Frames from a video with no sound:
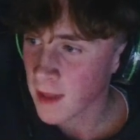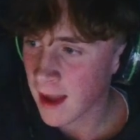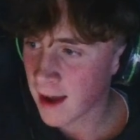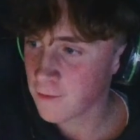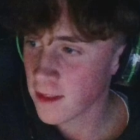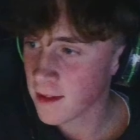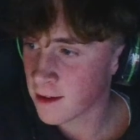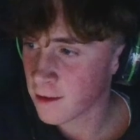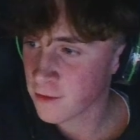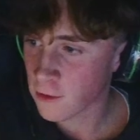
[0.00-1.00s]
After the
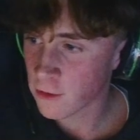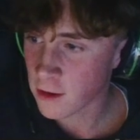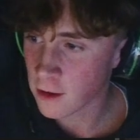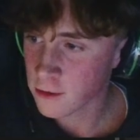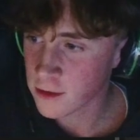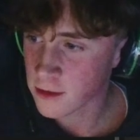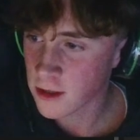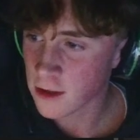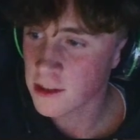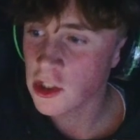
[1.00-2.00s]
lift hill, the coaster
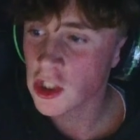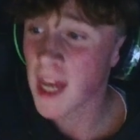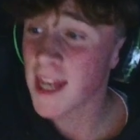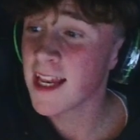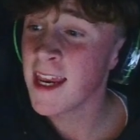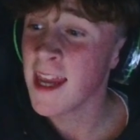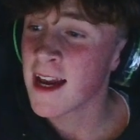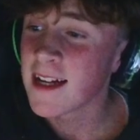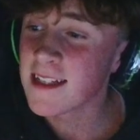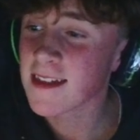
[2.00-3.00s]
turns gently
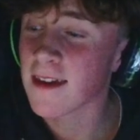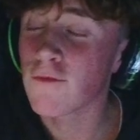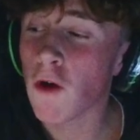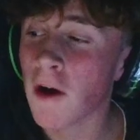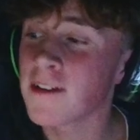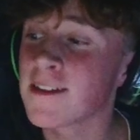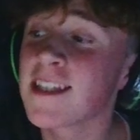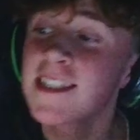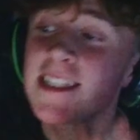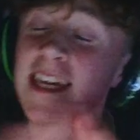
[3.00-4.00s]
to give riders a
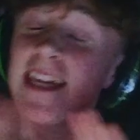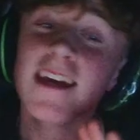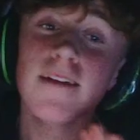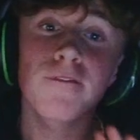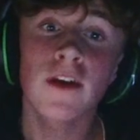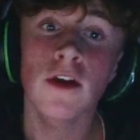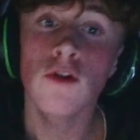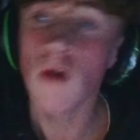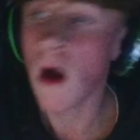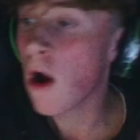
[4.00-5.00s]
scenic
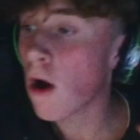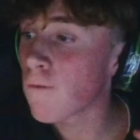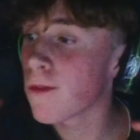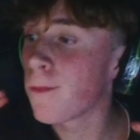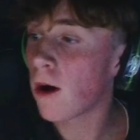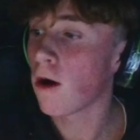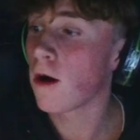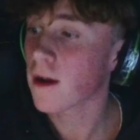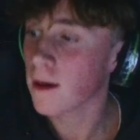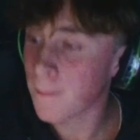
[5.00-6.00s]
view of the
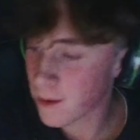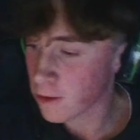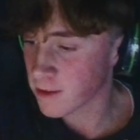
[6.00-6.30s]
park and build